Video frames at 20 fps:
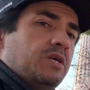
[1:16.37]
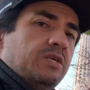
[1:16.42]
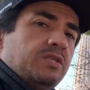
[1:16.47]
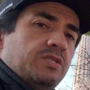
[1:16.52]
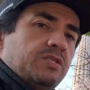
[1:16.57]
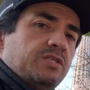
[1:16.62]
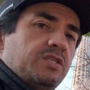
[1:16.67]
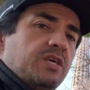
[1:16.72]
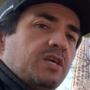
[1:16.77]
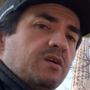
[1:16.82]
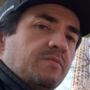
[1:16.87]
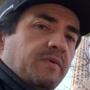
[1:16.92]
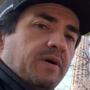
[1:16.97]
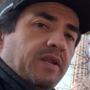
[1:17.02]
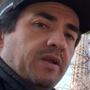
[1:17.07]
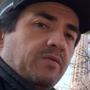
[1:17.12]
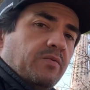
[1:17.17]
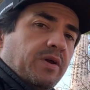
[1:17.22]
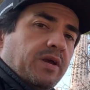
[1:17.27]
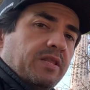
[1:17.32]
Just think about
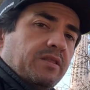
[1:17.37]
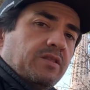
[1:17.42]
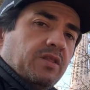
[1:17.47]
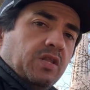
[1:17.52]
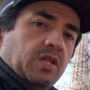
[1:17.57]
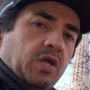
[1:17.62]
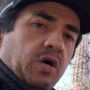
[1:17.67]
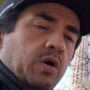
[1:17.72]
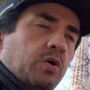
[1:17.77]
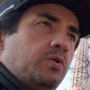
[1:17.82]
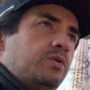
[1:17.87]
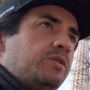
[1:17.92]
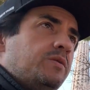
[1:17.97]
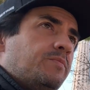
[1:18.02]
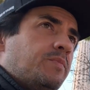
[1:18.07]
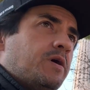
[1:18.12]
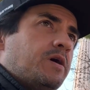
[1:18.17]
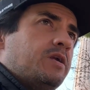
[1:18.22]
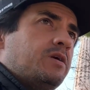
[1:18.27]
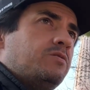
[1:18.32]
it, right? The load, the
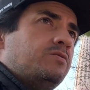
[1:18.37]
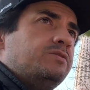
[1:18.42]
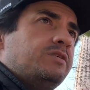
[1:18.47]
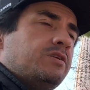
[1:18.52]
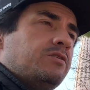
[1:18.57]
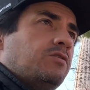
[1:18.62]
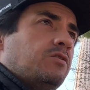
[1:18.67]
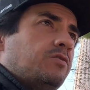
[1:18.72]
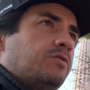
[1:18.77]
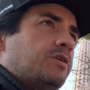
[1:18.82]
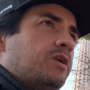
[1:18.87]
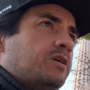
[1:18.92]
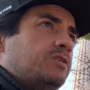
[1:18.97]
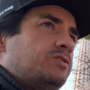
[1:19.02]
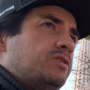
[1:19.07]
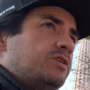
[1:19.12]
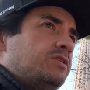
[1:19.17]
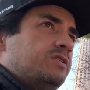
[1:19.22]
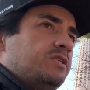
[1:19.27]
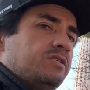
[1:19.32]
particles that are loaded
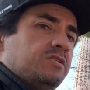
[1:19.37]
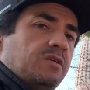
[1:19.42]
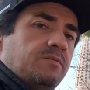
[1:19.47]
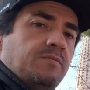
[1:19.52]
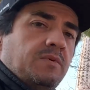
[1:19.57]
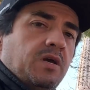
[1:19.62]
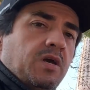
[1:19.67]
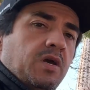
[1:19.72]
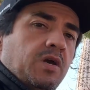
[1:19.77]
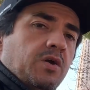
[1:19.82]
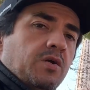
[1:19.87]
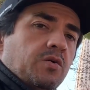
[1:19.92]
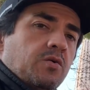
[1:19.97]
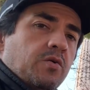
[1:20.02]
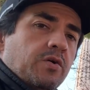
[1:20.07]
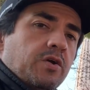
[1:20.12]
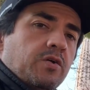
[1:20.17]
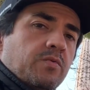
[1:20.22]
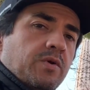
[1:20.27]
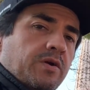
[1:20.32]
onto the system
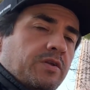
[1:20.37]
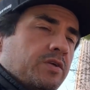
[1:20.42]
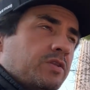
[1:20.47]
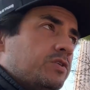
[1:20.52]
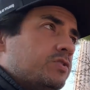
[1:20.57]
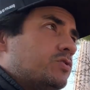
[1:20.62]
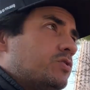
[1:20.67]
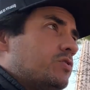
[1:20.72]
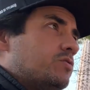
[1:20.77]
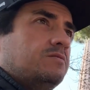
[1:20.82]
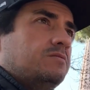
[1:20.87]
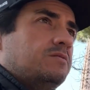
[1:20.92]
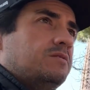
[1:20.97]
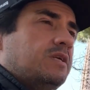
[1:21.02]
going around in the circle.